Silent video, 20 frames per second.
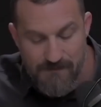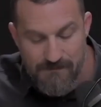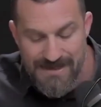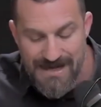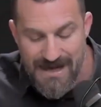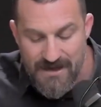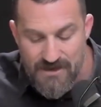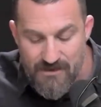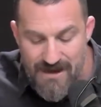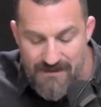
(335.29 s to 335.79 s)
But
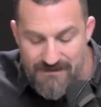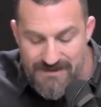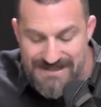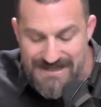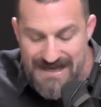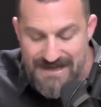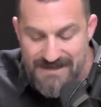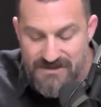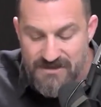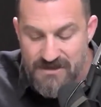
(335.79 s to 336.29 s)
now you have a
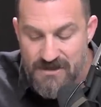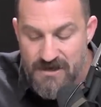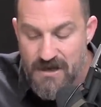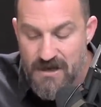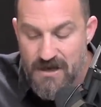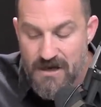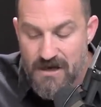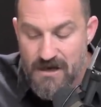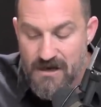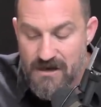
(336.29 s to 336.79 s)
sense
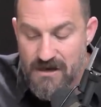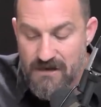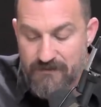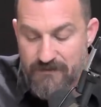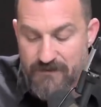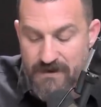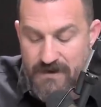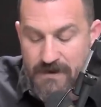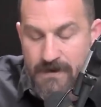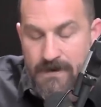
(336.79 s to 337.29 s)

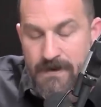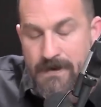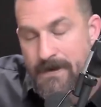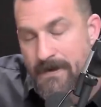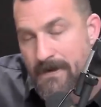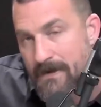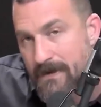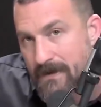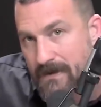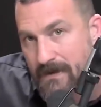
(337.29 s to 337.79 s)
of
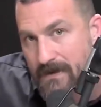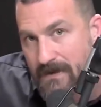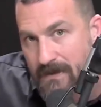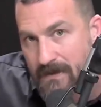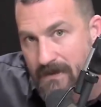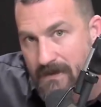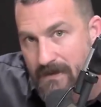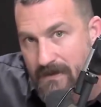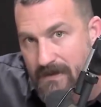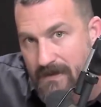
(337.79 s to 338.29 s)

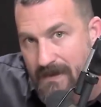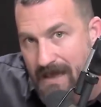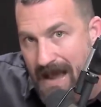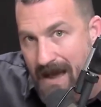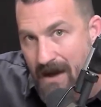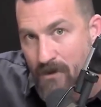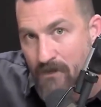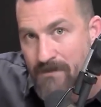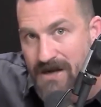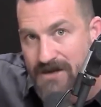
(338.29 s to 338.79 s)

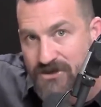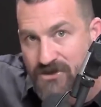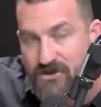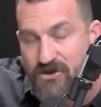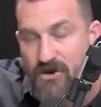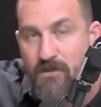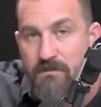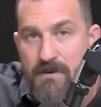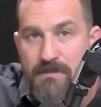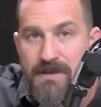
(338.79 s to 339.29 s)
how much
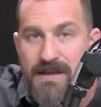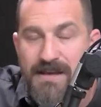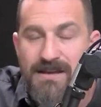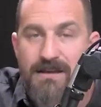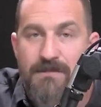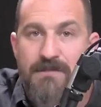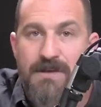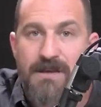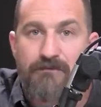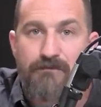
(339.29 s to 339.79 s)
dopamine
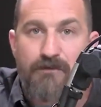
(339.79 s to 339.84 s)
can be